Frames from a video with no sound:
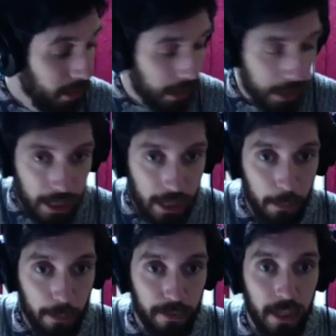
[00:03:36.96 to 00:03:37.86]

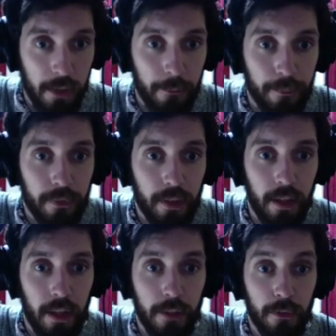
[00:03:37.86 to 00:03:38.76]
But for now,
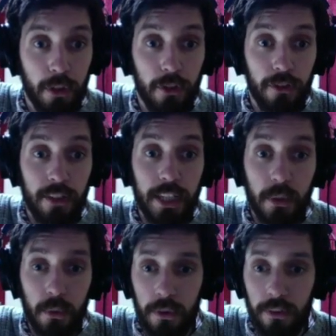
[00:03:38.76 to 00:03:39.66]
you've got your D
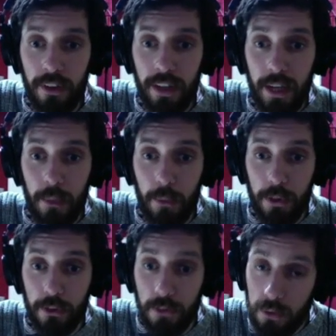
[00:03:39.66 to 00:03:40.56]
chord, and what
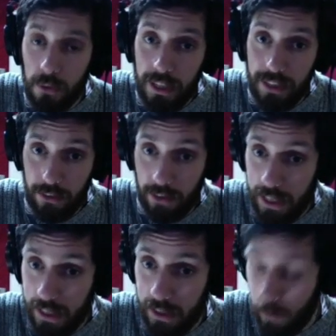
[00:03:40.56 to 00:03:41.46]
you're doing is you're
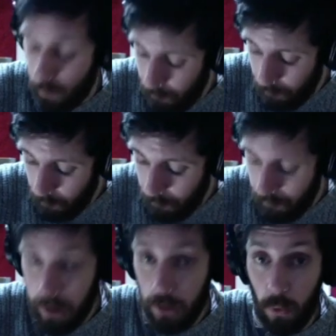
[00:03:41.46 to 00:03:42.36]
hitting your 4th
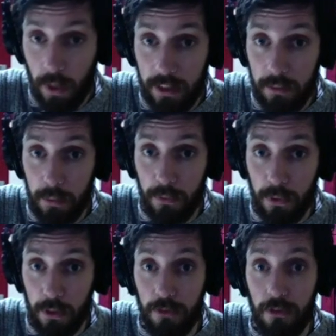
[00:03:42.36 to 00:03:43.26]
string twice before
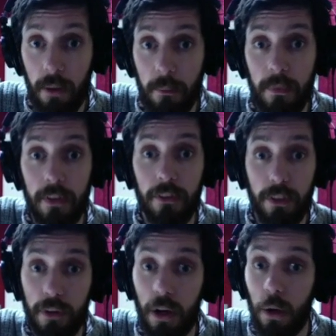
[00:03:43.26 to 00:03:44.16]
you strum. So
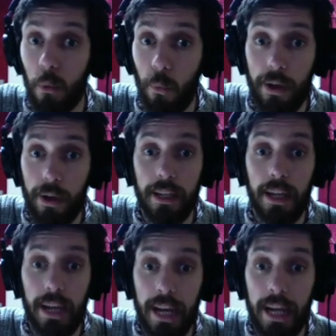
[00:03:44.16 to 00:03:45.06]
you've got a 1
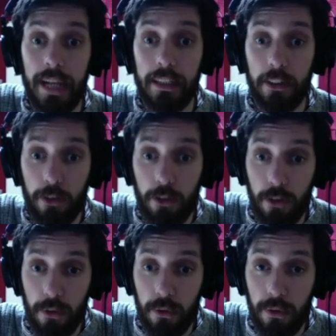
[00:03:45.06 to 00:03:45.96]
and
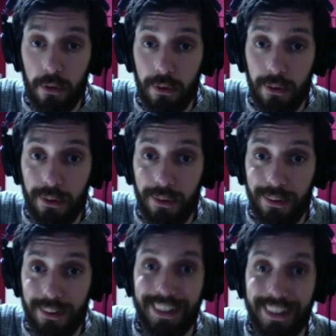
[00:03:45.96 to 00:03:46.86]

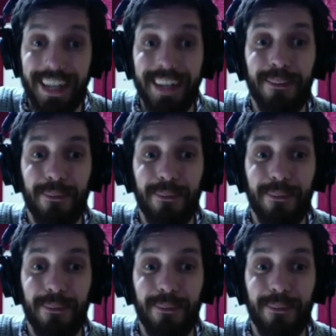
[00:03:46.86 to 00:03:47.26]
2, okay?